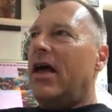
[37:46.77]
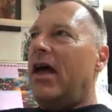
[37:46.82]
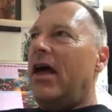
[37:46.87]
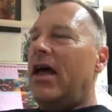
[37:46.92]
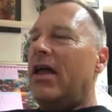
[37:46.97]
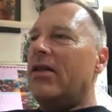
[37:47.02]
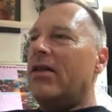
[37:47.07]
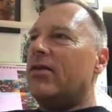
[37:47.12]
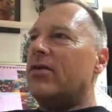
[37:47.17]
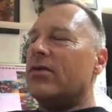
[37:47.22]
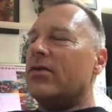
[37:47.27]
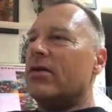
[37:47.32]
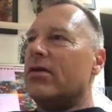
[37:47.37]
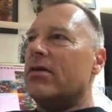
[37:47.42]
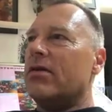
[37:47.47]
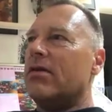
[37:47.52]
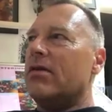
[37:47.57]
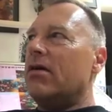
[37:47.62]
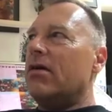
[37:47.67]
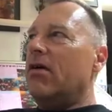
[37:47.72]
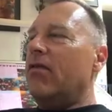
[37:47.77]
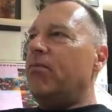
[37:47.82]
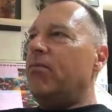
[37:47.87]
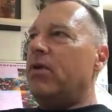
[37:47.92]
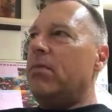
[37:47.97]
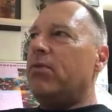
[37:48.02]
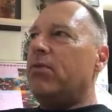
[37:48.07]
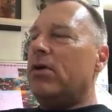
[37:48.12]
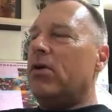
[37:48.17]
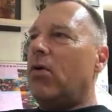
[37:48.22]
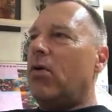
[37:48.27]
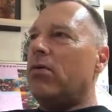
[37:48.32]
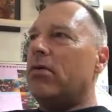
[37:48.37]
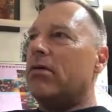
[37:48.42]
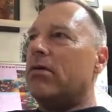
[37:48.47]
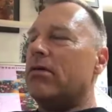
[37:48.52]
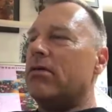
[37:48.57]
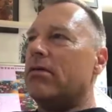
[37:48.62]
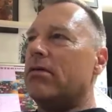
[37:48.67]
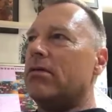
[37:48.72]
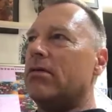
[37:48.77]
And if people don't